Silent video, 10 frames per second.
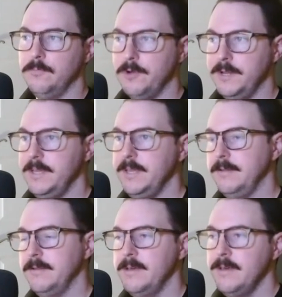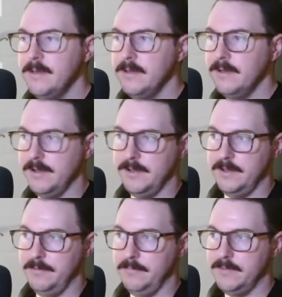pretty neat.
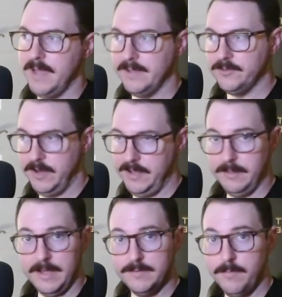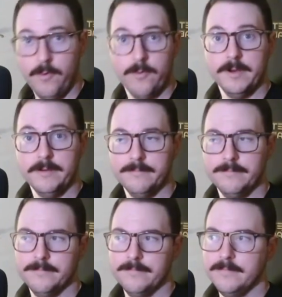Tasks are getting less boring,
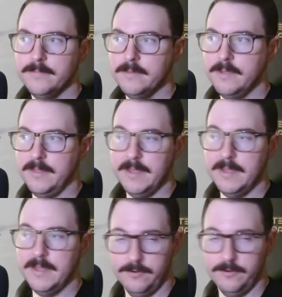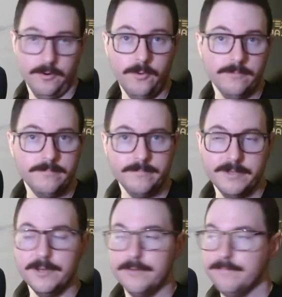and that's their goal.
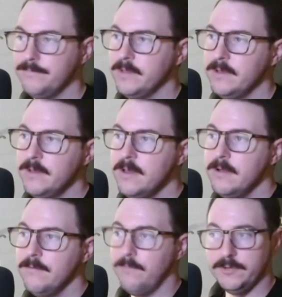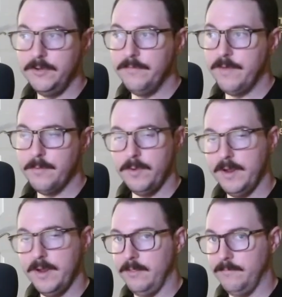14 November, we had
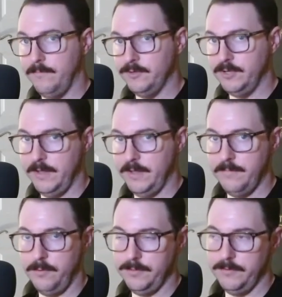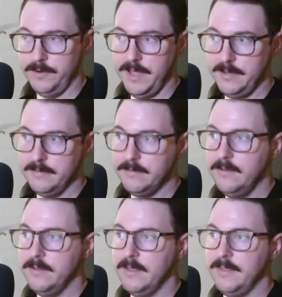a version 11.38,
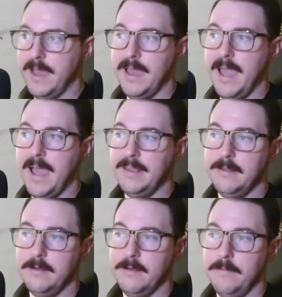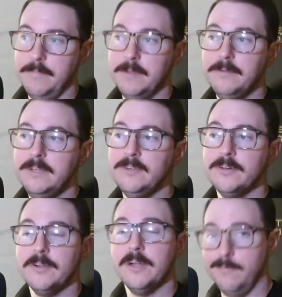and that added ability to
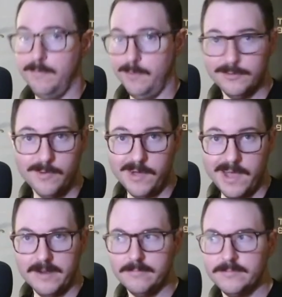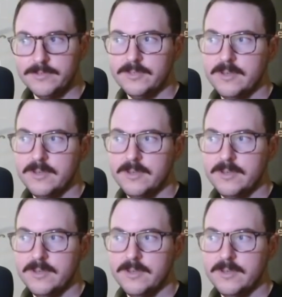collect multiple items